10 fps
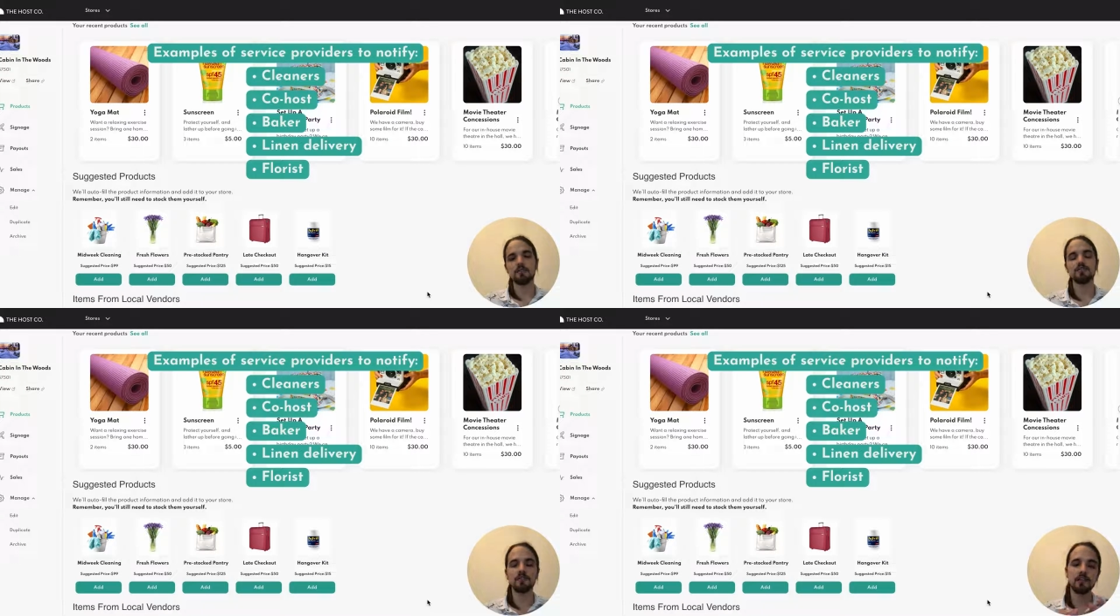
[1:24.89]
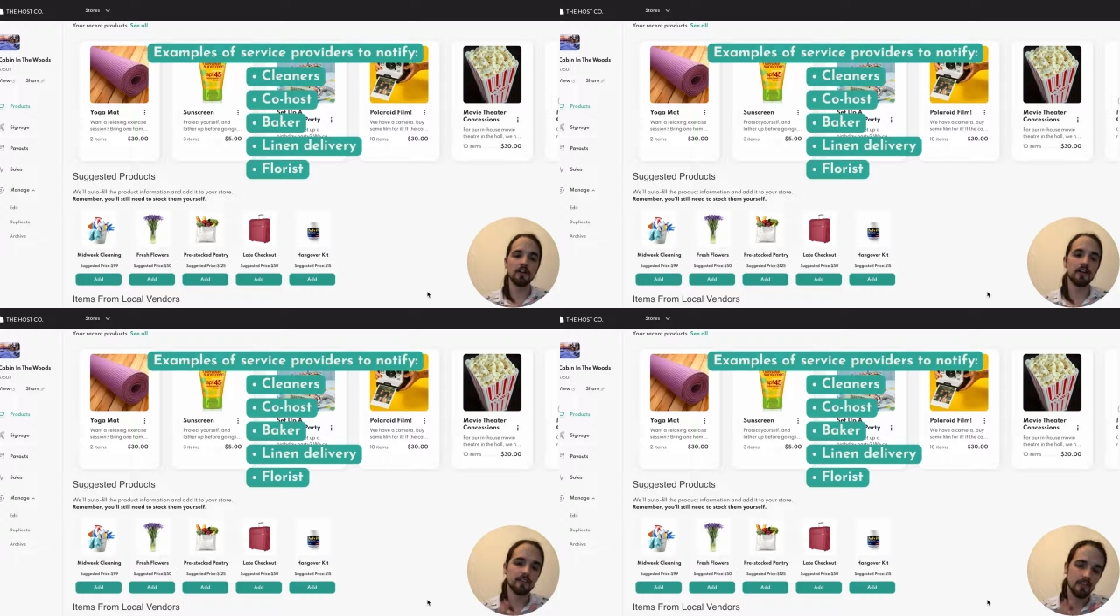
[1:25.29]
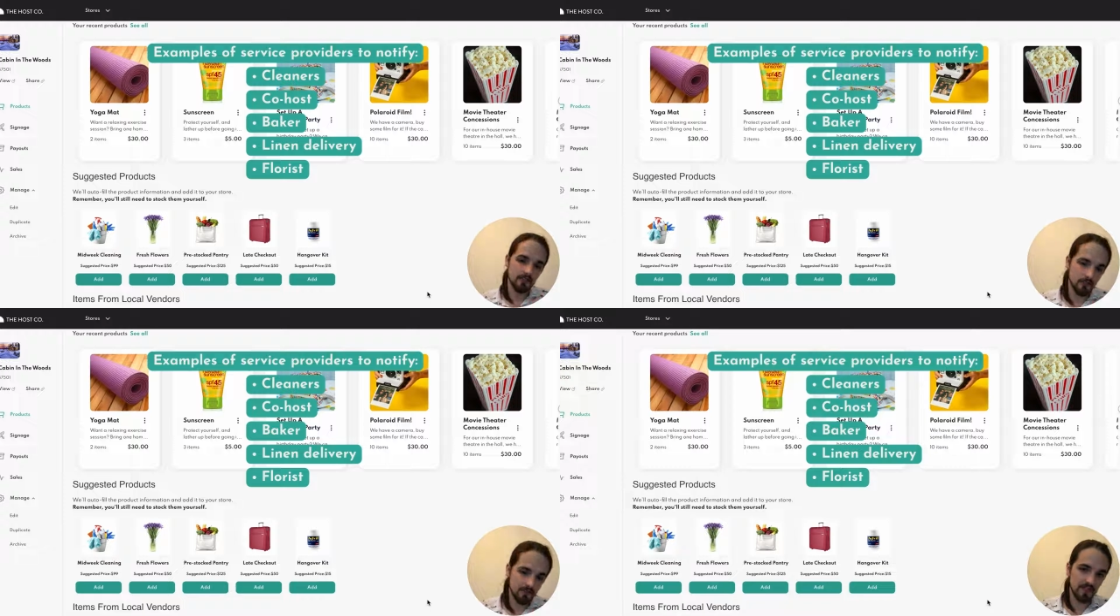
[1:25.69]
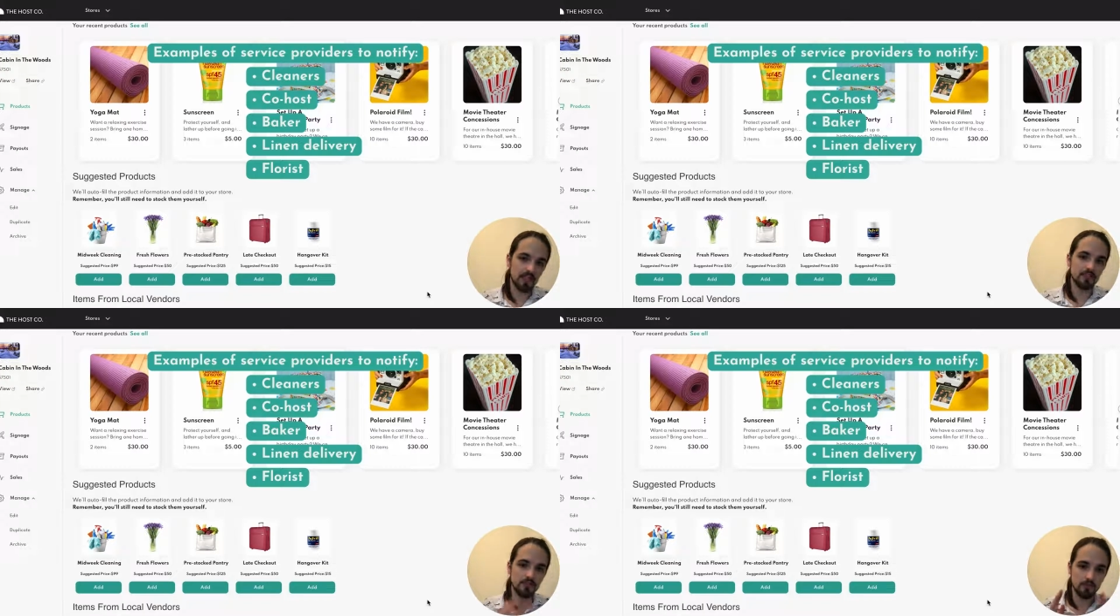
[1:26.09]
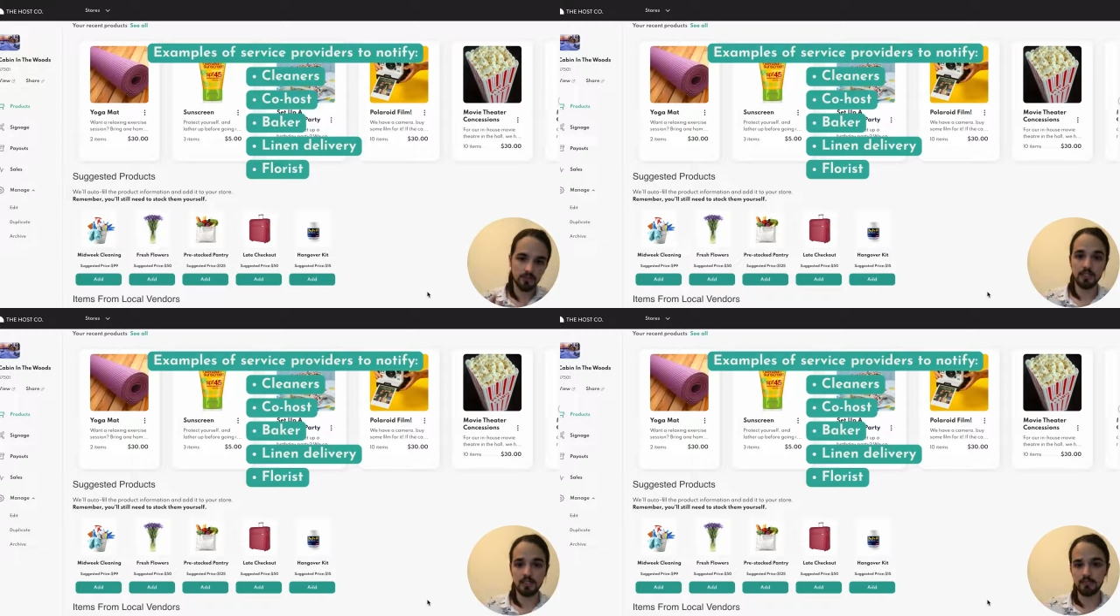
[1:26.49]
And so then they'll get that notification when
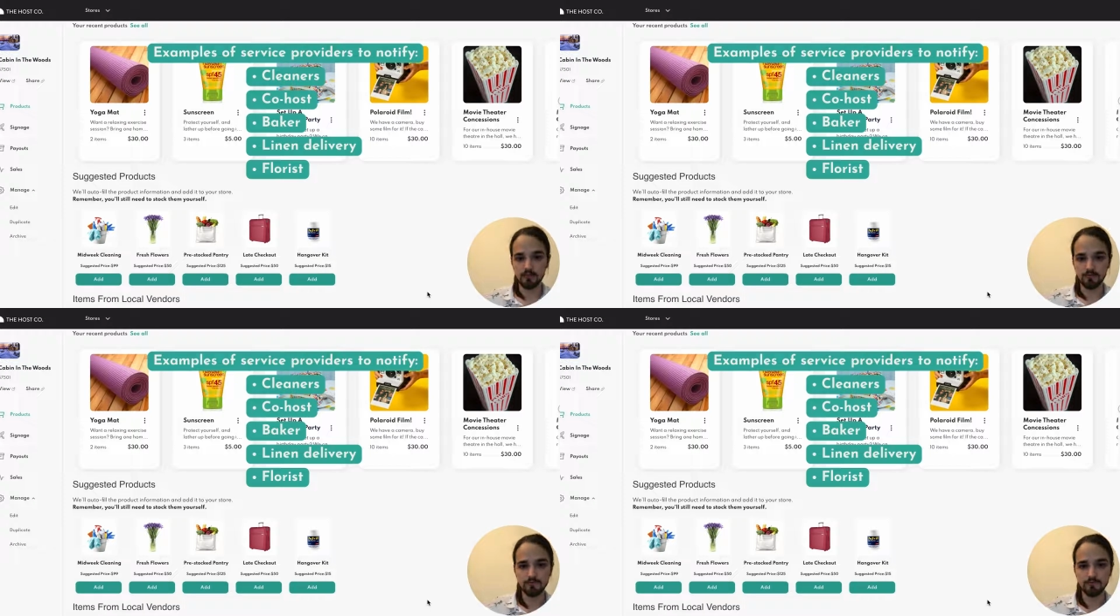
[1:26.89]
they need to.